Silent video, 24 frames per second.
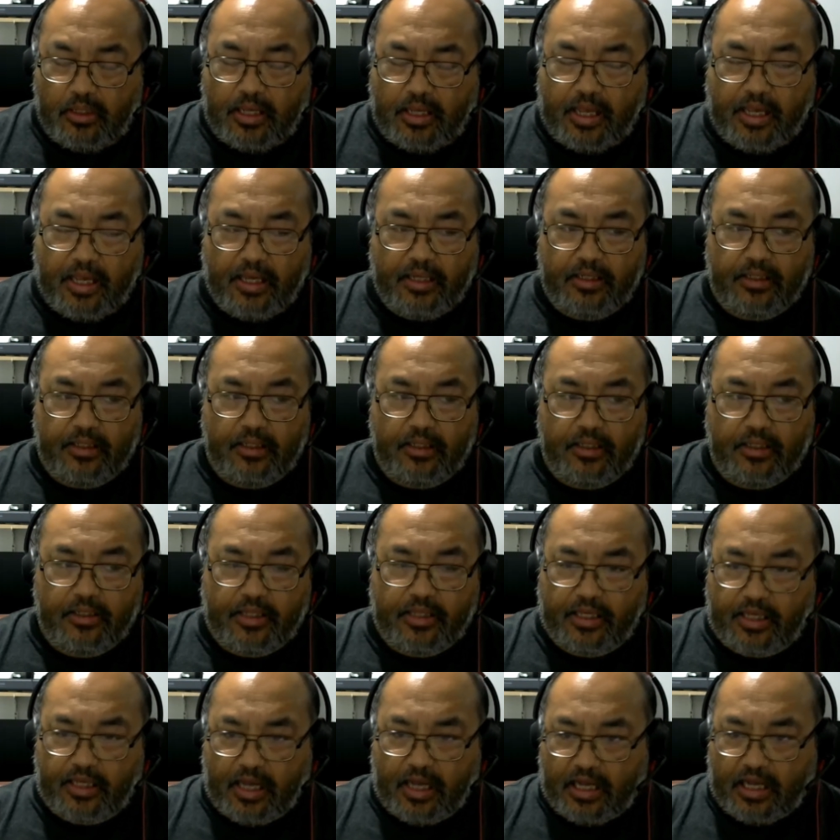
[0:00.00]
And
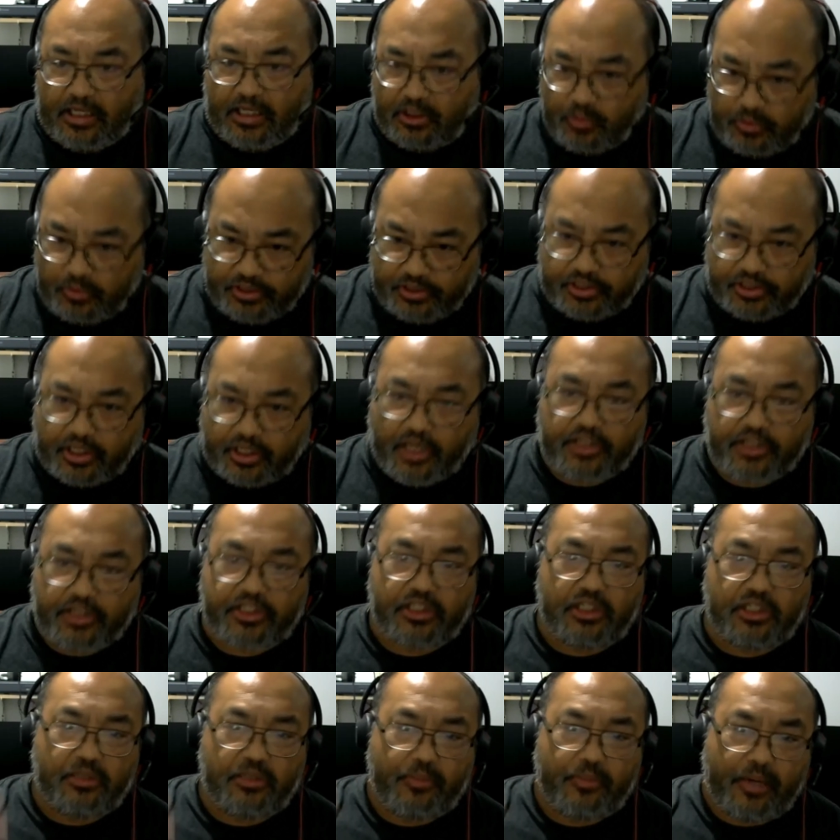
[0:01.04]
they got into a
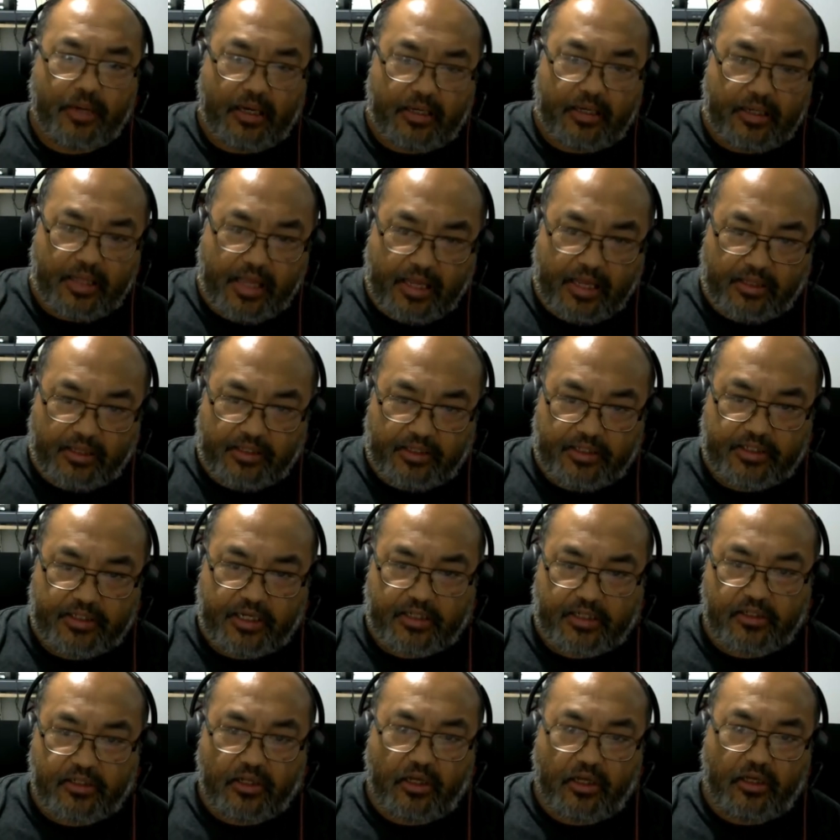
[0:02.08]
discussion about alien
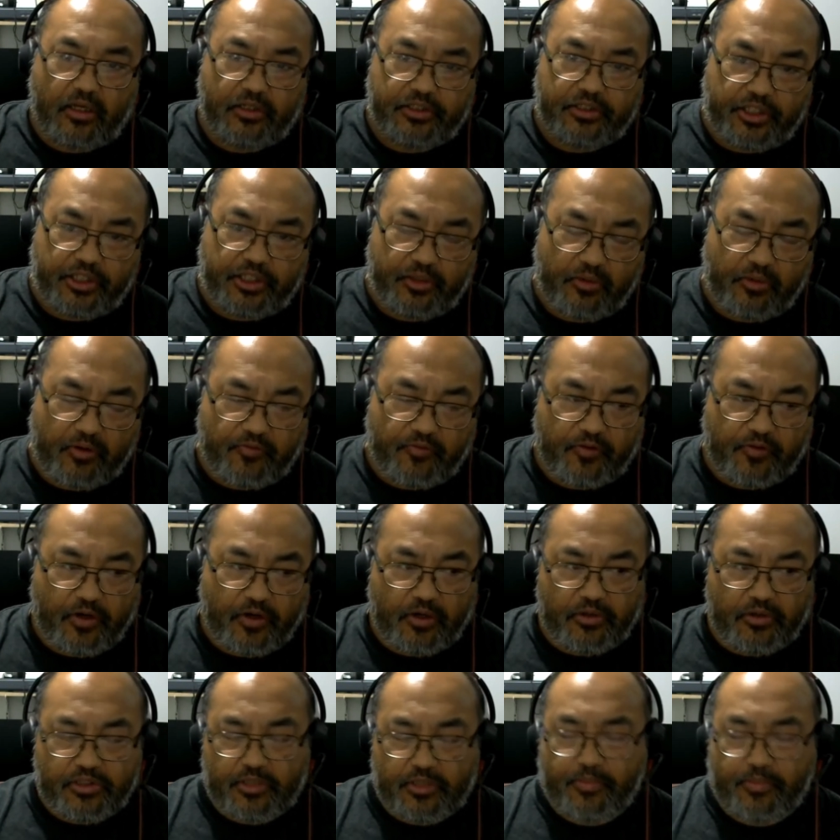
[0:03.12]
technology,
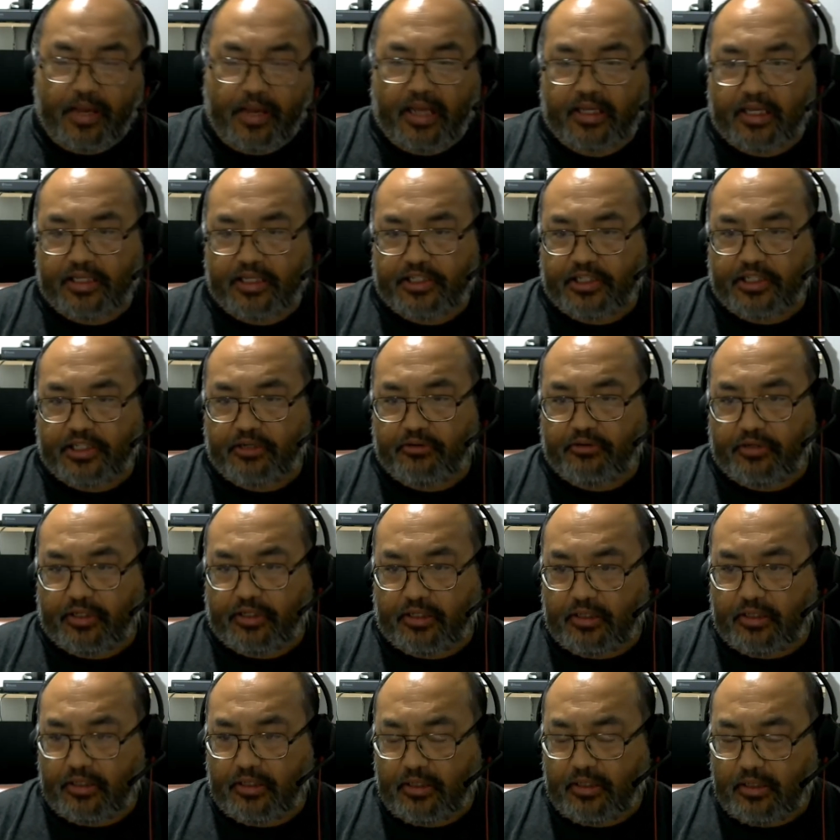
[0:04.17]
UFOs, the back
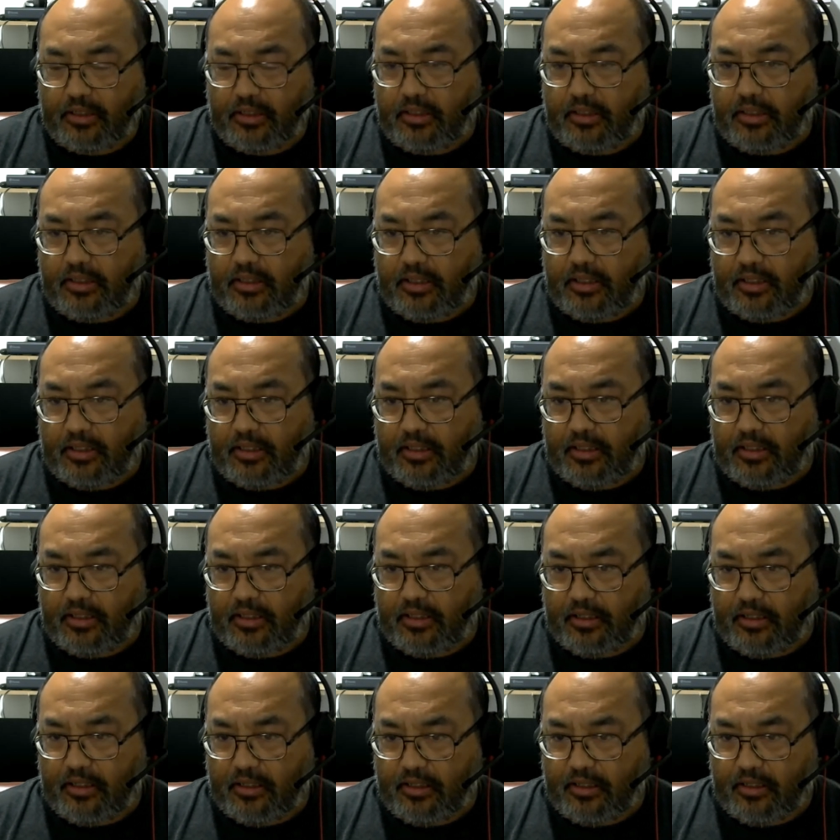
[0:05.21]
engineering
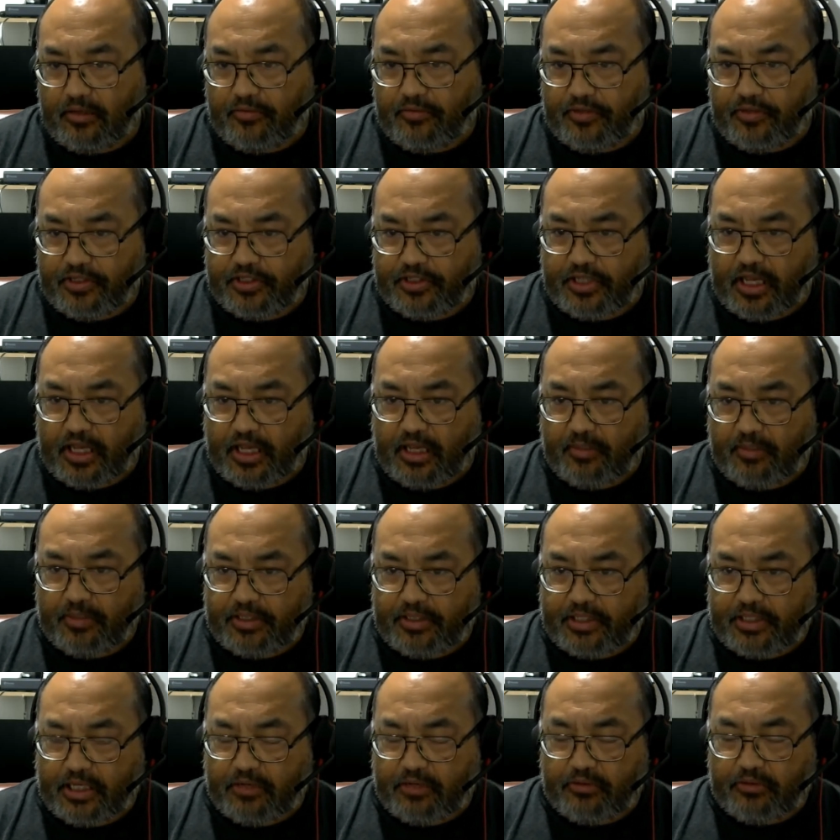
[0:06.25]
of the same,
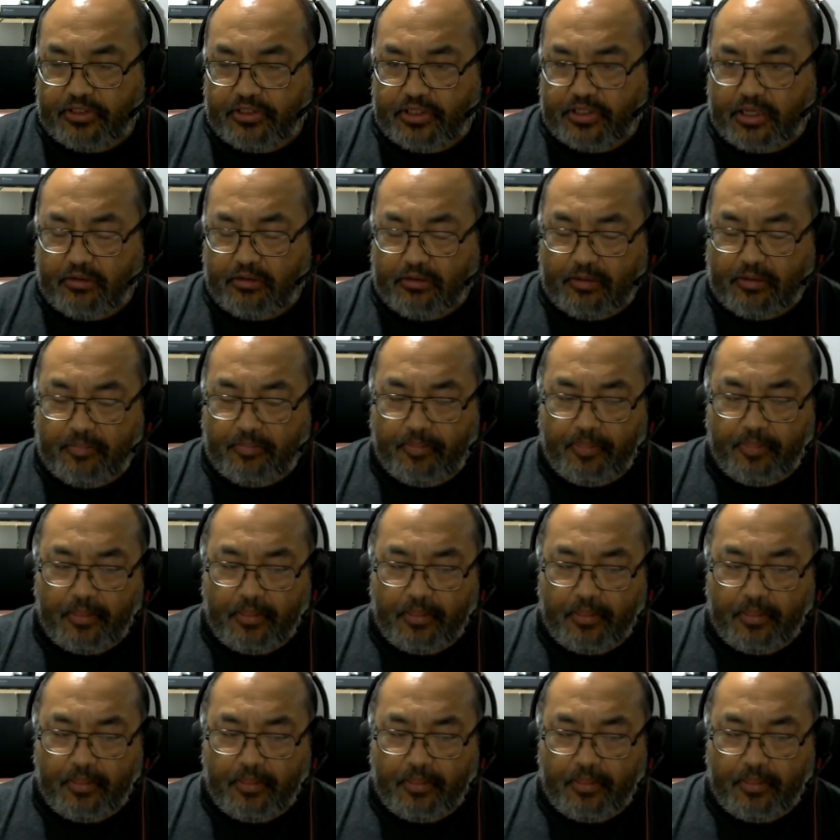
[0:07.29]
et cetera, et cetera.